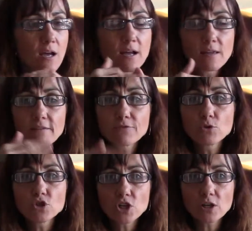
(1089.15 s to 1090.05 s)
in the
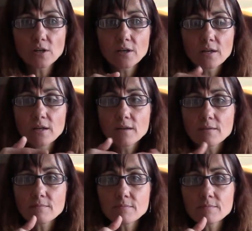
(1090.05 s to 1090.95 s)
future
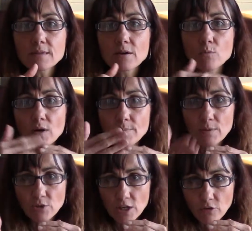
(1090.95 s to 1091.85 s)
they want to be
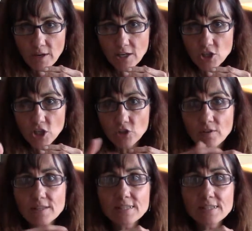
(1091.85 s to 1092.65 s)
with their grandchildren.